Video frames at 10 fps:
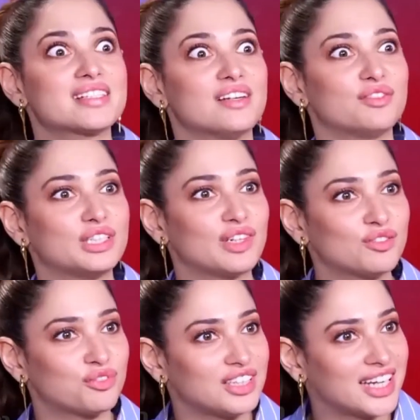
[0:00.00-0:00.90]
makes
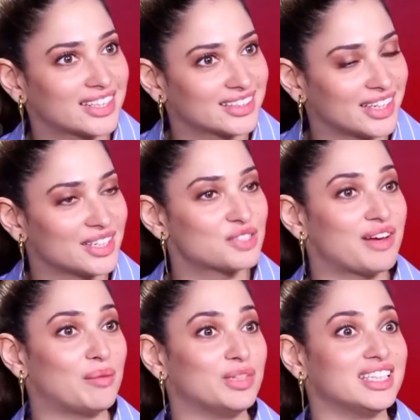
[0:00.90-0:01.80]
everyone feel like they are his
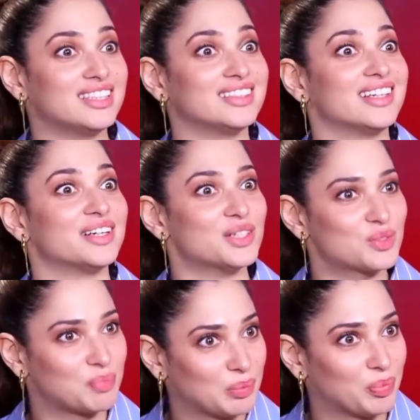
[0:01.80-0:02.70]
family, they are
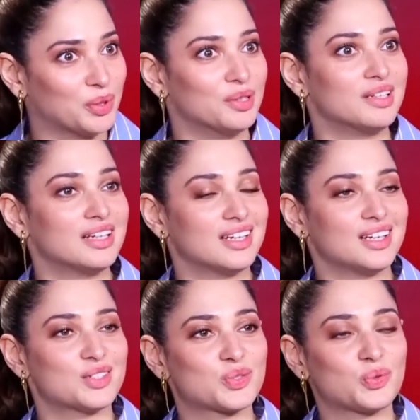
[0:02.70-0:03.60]
his people.
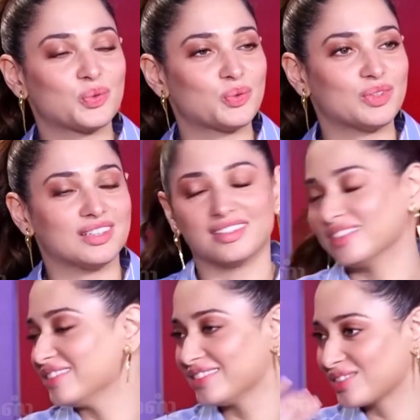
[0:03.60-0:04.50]
So
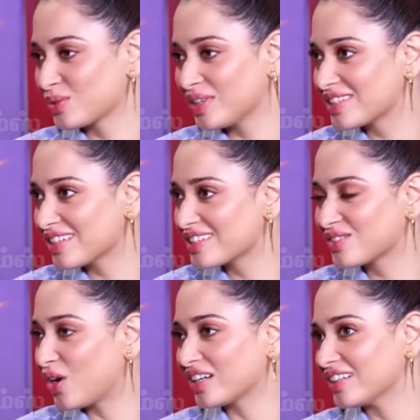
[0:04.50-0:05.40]
so it's
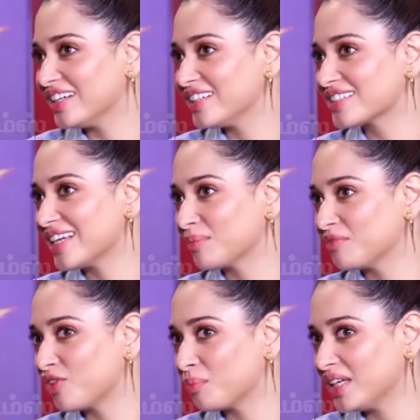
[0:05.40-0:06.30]
not it's like
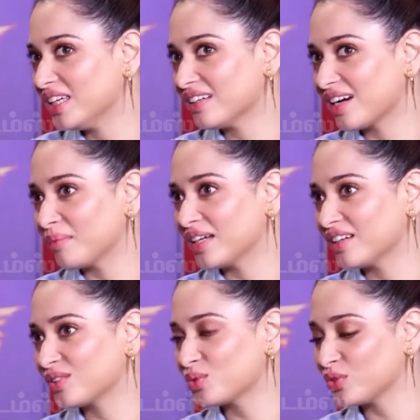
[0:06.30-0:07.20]
for me
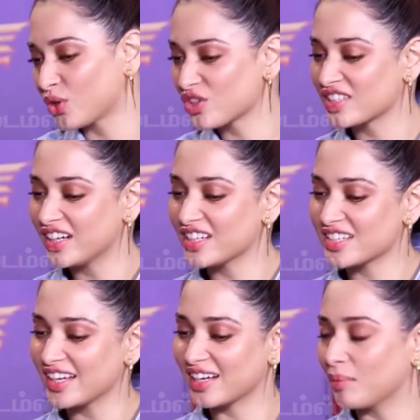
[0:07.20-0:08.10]
coming to your set
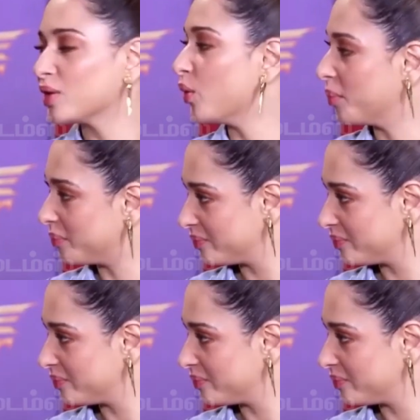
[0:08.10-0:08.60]
is like coming home.